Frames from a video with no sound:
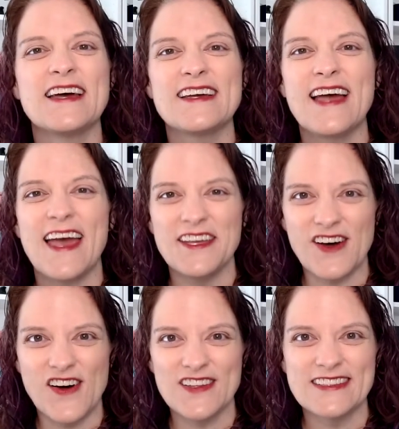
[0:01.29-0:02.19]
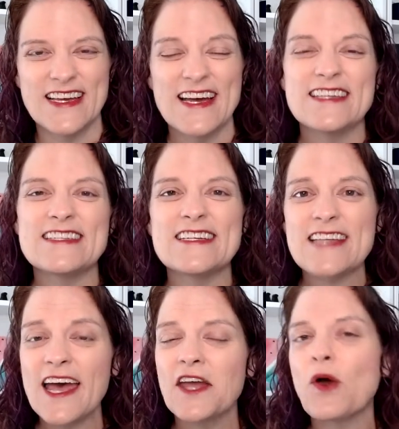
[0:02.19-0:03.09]
Hey y'all!
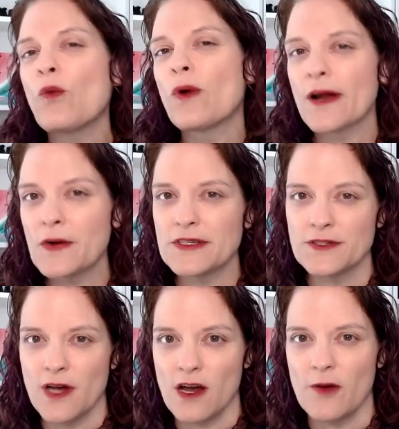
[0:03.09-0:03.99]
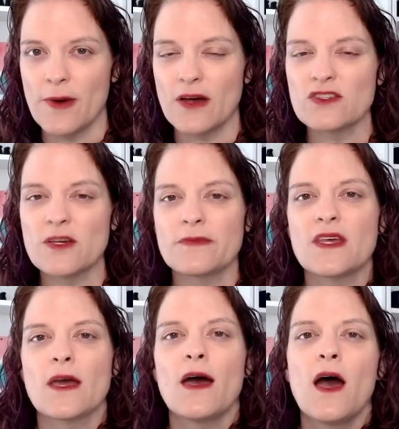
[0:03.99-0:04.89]
Today we're going to talk about
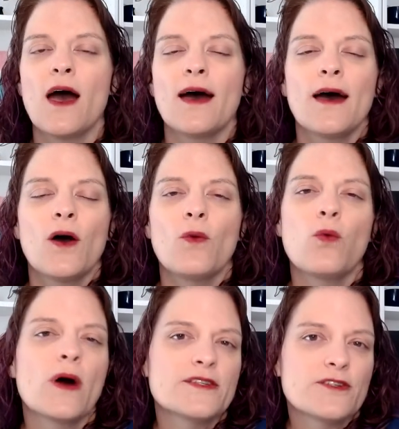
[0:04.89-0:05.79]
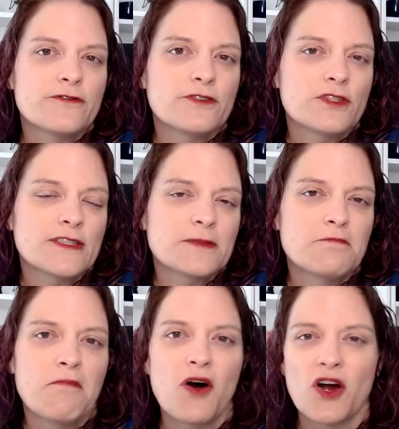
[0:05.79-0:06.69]
something wonderful
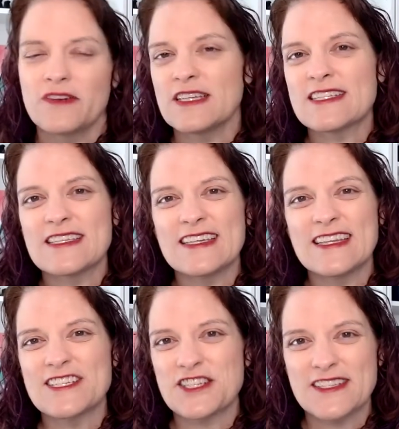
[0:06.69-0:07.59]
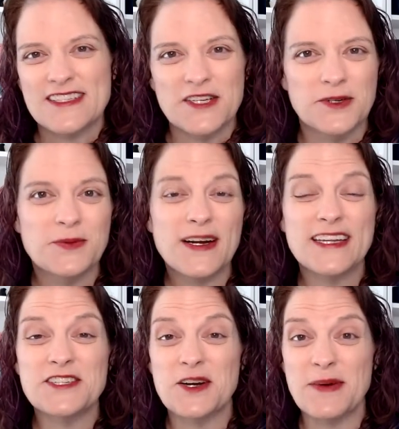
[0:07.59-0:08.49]
and marvelous and delicious. We're going
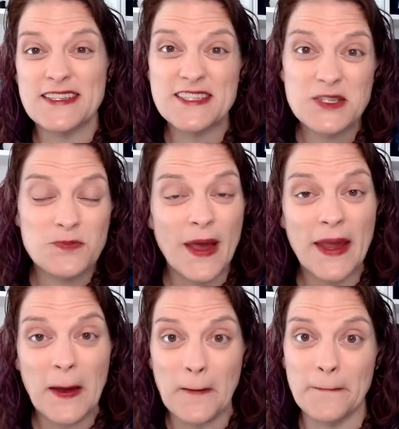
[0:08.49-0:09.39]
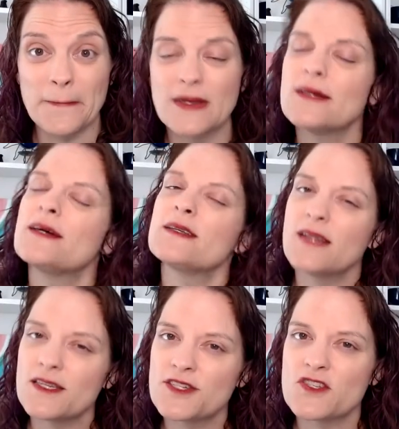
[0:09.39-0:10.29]
to talk about spam.
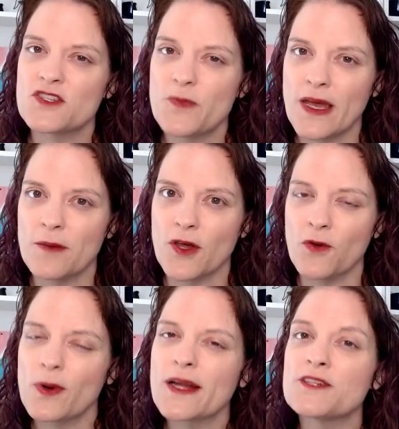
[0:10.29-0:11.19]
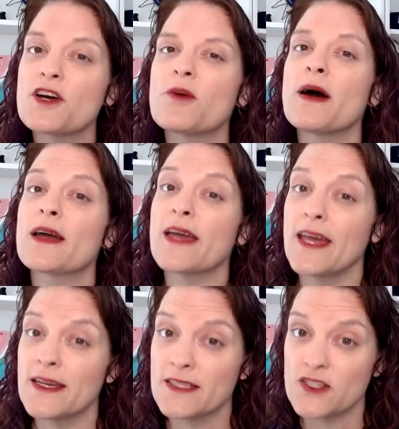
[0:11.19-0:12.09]
Not just spam though, we're going to talk about
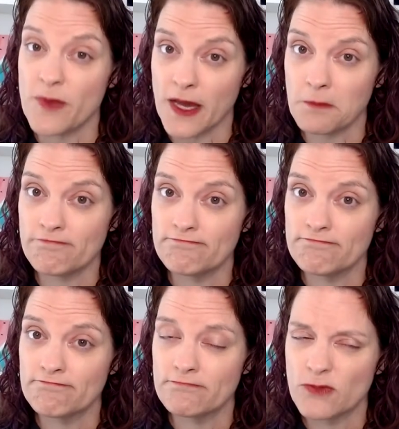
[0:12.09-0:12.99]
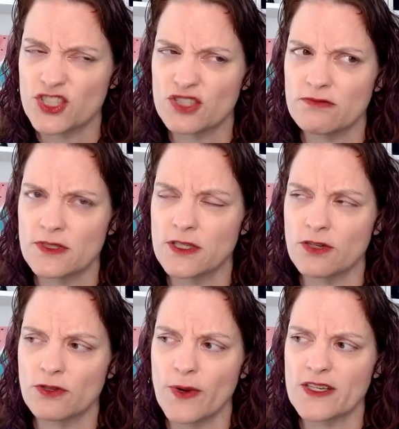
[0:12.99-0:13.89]
canned spam, which is the
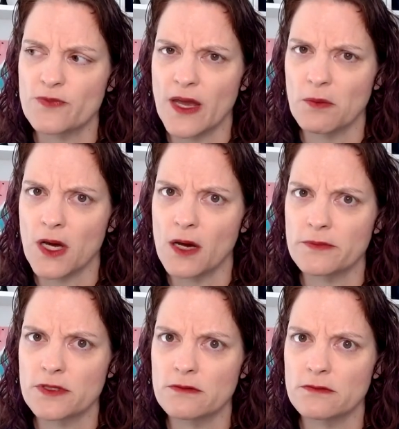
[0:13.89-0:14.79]
only way spam comes.